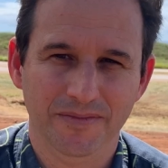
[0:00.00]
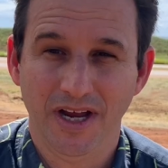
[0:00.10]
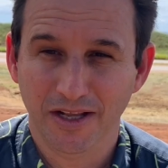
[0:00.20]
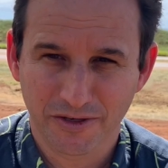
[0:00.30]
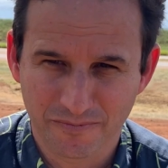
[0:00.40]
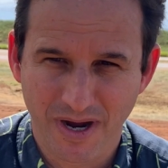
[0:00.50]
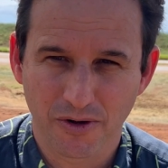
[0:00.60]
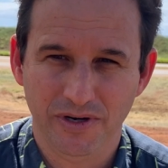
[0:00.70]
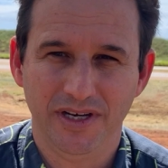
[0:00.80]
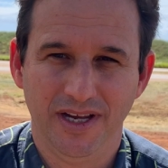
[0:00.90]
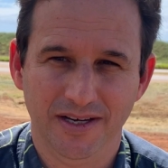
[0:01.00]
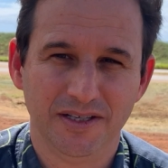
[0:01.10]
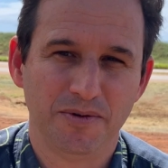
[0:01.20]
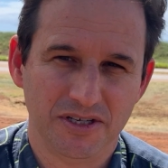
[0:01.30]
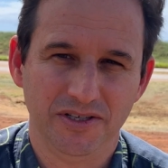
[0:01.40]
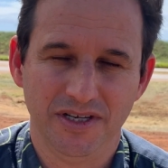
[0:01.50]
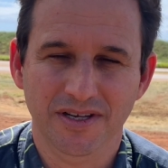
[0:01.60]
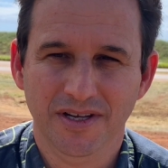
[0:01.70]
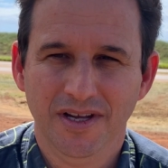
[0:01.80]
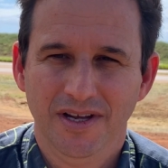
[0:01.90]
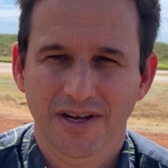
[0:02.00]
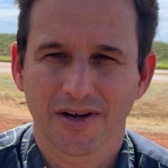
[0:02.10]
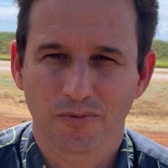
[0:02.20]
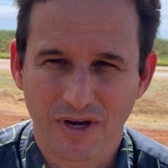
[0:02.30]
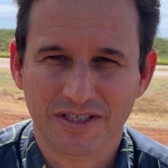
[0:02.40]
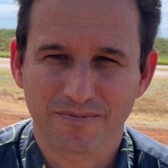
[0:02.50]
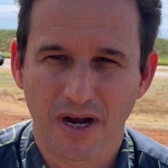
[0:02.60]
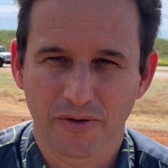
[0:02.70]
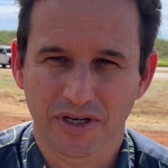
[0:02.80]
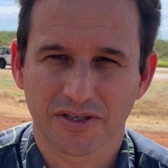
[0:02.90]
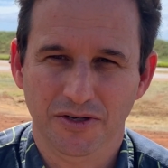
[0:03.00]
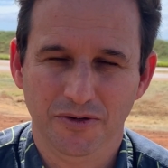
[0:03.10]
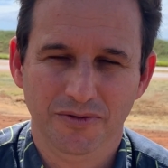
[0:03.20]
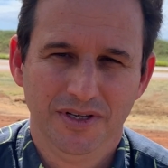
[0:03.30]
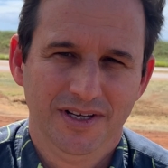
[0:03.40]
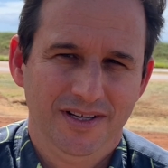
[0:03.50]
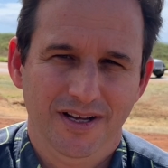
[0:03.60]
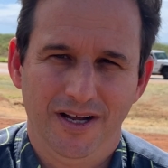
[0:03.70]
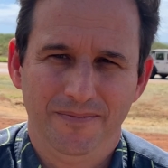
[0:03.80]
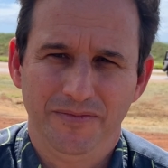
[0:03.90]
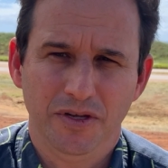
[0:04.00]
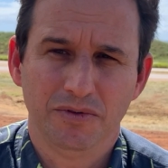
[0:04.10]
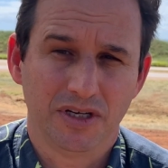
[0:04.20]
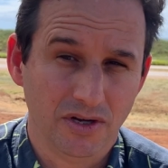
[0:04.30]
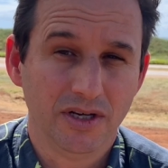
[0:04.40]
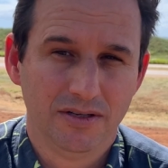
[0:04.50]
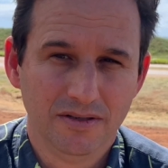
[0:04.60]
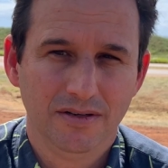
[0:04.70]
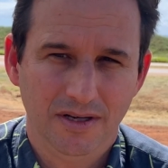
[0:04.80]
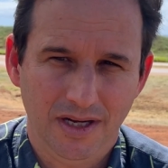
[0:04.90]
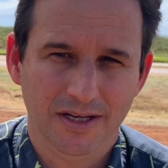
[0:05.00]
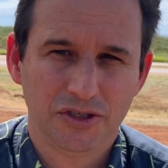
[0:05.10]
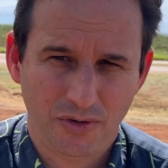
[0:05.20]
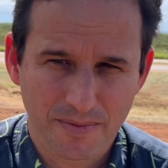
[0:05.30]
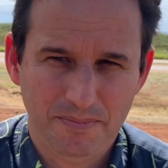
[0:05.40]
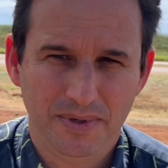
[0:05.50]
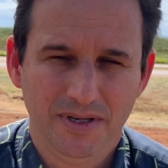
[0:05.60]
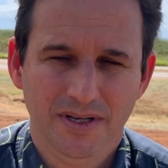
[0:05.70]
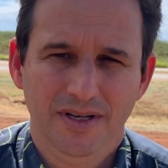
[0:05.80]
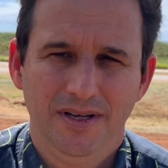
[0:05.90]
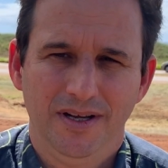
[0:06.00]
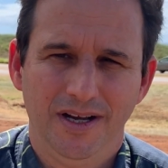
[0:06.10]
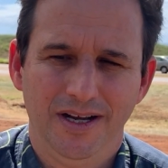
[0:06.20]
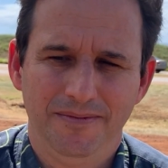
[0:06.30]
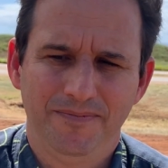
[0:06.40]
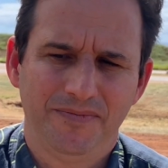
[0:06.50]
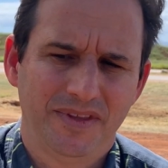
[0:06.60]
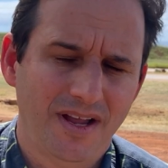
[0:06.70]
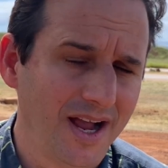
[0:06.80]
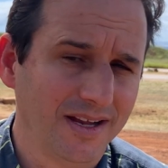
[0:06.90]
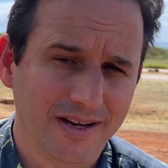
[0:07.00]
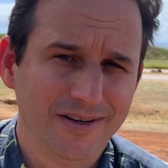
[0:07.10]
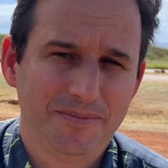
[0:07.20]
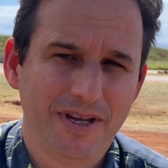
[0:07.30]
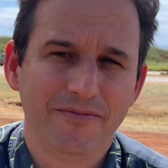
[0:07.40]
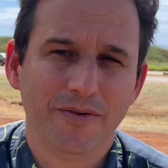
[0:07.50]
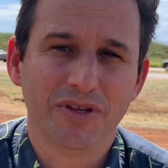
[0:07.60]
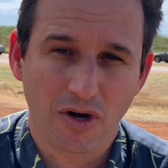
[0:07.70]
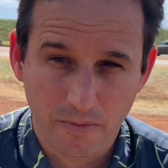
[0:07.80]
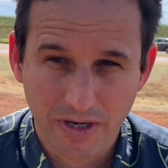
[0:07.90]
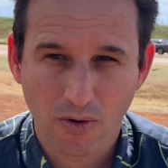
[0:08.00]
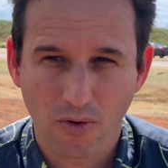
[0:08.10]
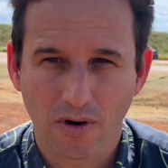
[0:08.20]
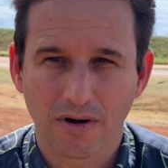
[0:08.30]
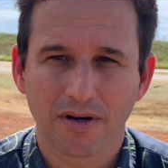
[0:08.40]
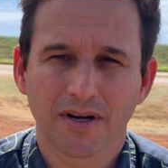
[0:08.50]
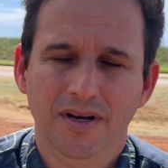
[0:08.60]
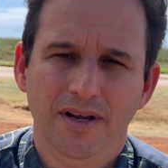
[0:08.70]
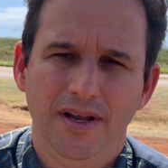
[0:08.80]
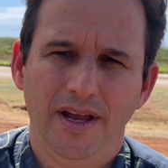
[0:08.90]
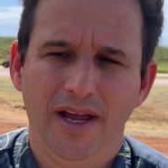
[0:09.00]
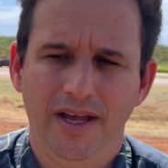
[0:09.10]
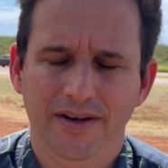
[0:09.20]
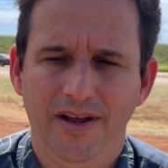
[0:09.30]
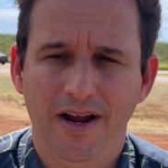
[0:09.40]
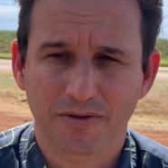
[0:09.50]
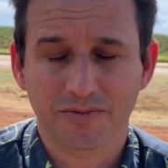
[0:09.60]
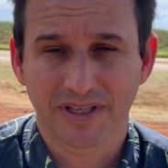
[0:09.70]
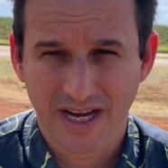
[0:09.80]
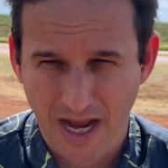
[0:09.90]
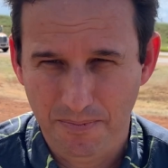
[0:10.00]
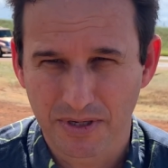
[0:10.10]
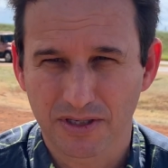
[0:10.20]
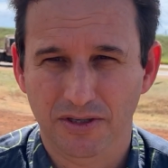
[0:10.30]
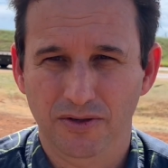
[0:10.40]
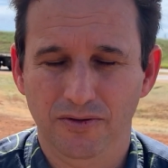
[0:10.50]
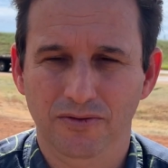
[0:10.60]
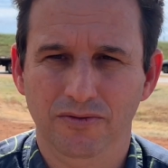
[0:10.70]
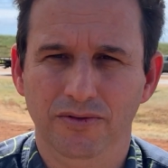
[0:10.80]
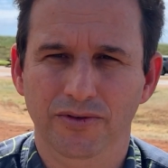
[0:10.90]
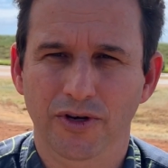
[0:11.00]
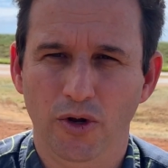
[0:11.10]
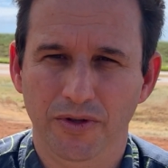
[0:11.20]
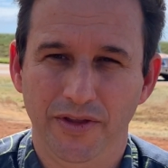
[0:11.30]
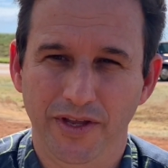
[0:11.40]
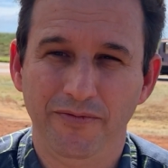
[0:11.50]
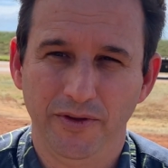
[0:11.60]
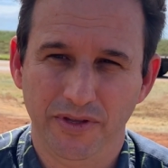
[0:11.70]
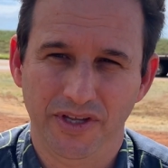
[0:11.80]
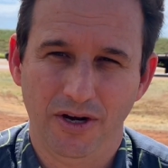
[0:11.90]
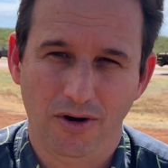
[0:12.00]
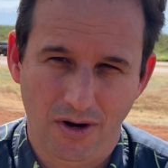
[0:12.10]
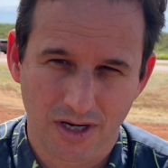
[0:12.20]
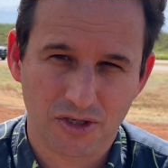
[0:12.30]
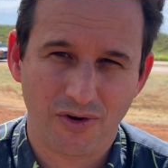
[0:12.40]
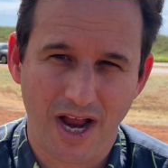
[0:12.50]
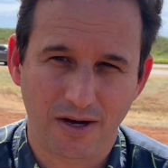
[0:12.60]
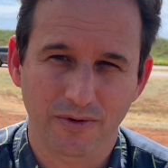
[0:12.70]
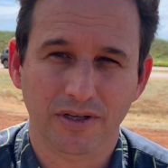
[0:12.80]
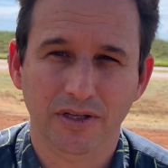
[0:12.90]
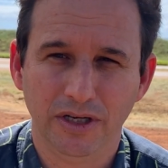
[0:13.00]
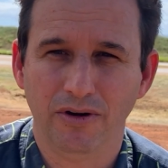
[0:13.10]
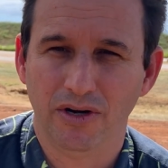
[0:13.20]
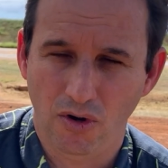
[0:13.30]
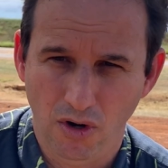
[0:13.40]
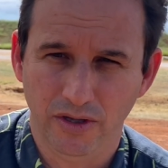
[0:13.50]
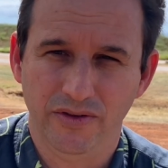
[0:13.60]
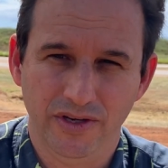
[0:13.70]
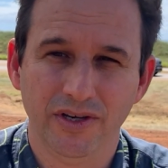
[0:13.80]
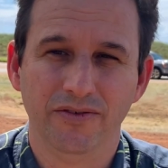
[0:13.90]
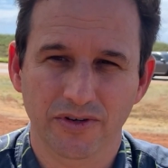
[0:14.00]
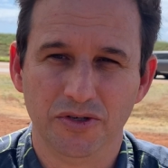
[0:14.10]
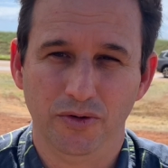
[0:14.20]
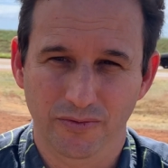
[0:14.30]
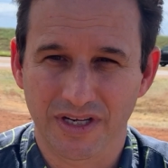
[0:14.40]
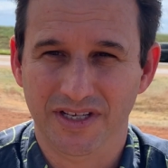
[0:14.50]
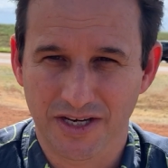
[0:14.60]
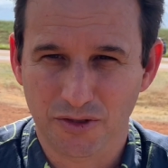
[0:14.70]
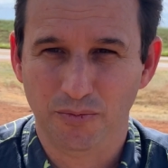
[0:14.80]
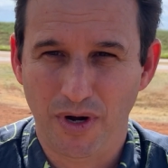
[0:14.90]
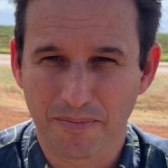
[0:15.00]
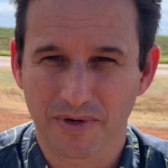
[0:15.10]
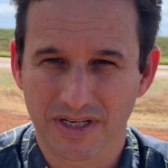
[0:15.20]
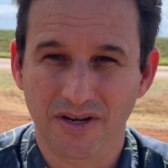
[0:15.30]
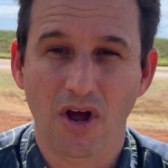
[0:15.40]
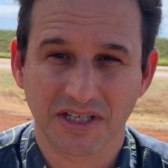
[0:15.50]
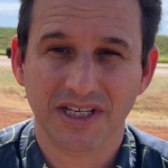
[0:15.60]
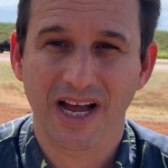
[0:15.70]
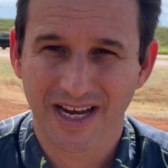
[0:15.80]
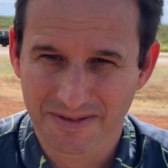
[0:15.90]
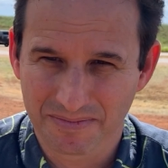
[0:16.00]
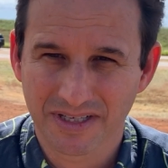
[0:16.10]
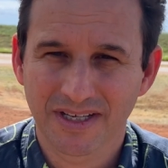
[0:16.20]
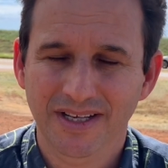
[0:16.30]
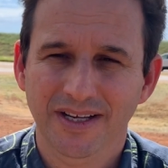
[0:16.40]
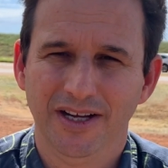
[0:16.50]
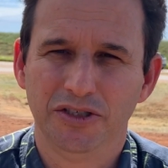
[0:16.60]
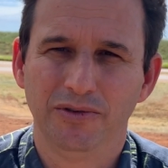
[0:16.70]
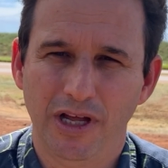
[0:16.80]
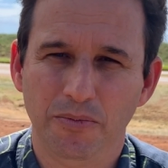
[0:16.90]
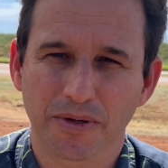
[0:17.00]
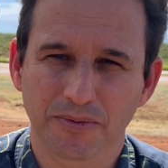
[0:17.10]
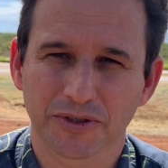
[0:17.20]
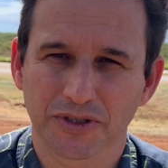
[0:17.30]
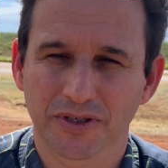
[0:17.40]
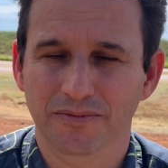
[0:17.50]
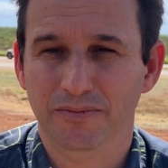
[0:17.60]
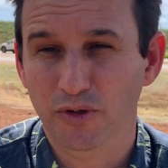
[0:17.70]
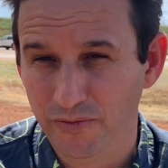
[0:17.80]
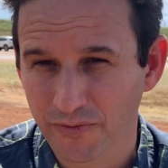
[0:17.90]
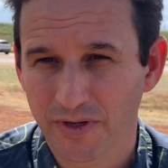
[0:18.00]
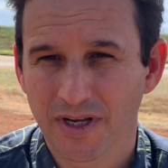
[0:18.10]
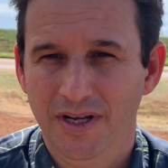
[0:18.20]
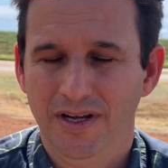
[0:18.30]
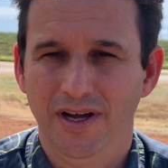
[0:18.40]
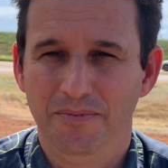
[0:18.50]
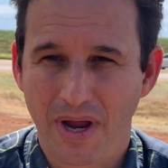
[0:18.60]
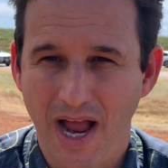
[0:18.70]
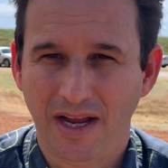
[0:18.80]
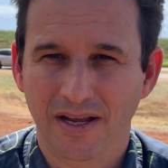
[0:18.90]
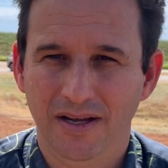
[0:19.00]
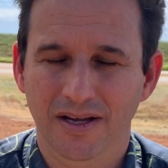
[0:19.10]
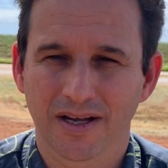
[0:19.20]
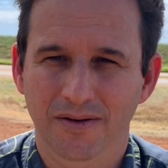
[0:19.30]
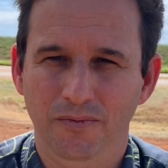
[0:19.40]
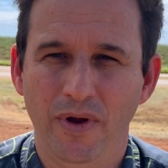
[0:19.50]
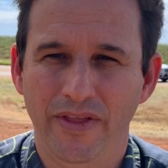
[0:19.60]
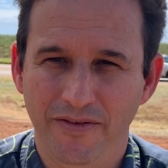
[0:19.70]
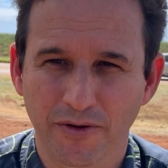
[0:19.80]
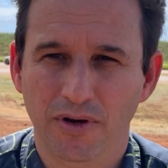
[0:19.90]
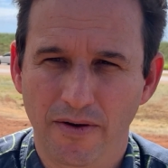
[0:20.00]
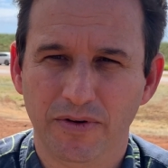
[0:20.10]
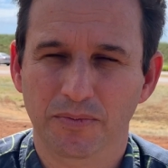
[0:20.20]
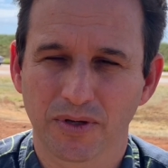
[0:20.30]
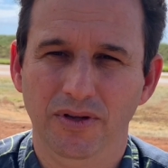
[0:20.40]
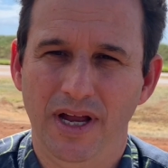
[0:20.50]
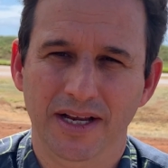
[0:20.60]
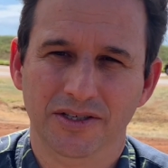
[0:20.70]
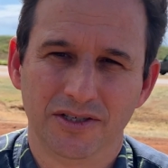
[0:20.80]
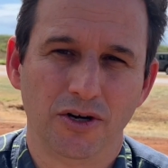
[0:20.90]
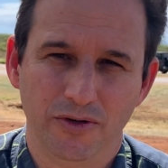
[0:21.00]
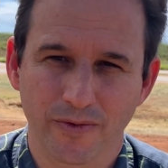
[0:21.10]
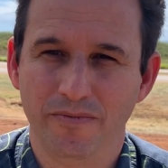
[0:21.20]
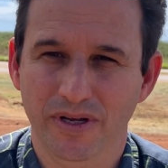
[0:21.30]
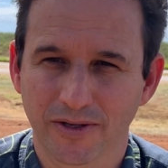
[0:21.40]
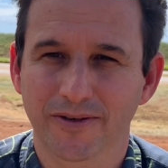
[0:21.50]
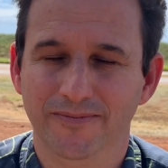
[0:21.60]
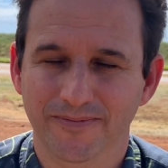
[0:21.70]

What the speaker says: the island of Maui, and especially West Maui. So it was a good trip. I got an update from the Army Corps, and I was really happy to know that they feel that they are on track with clearing all of the individual residential properties on time to allow people to move back when they feel comfortable and to start to rebuild.